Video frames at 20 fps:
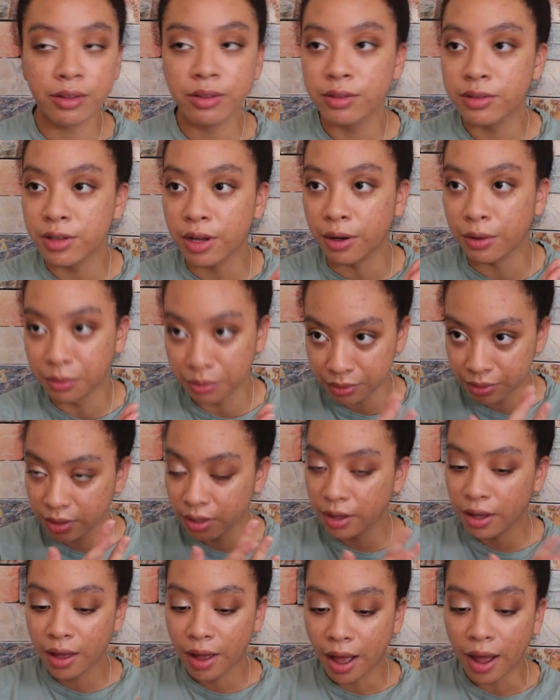So
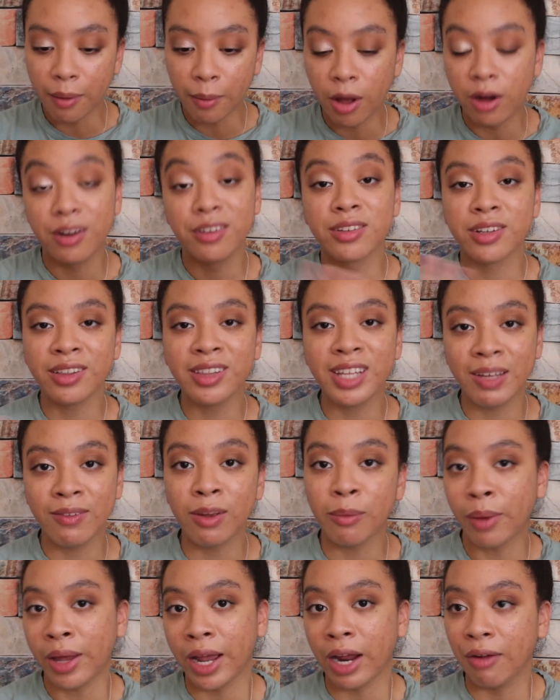I'm honestly
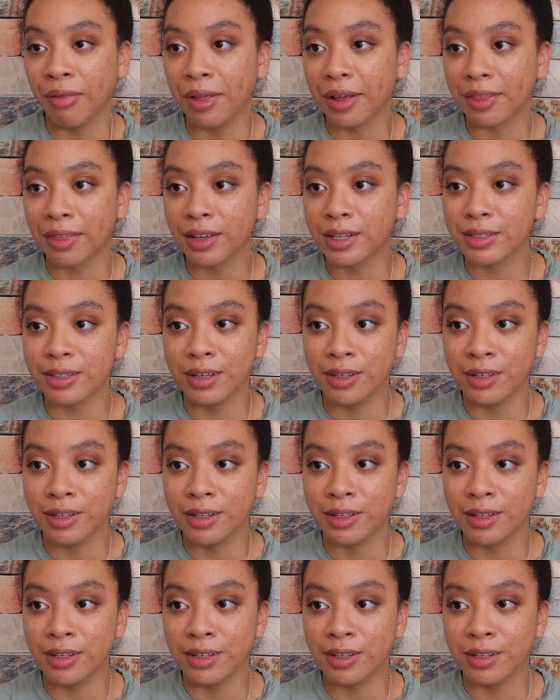leaving my hair like this.